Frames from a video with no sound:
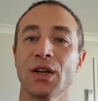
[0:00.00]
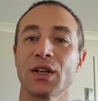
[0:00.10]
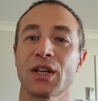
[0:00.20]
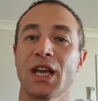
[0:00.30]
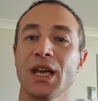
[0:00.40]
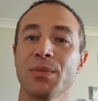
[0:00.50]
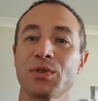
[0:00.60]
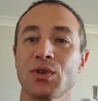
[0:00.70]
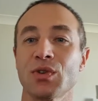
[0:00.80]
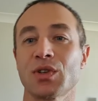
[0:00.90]
Keep
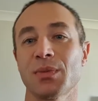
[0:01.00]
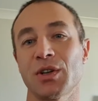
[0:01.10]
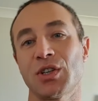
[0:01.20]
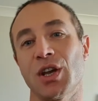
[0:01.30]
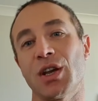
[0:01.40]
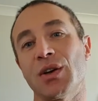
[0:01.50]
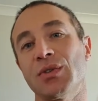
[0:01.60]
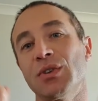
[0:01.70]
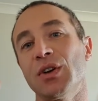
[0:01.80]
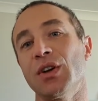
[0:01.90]
tuned to my
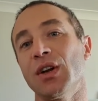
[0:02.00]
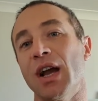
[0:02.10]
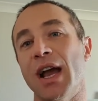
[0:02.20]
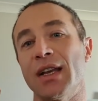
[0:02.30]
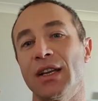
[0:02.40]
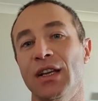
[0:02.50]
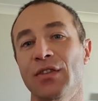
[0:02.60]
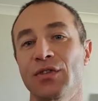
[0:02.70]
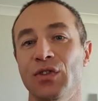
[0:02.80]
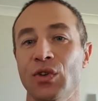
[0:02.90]
channel. And
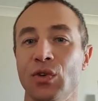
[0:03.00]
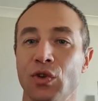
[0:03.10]
if you're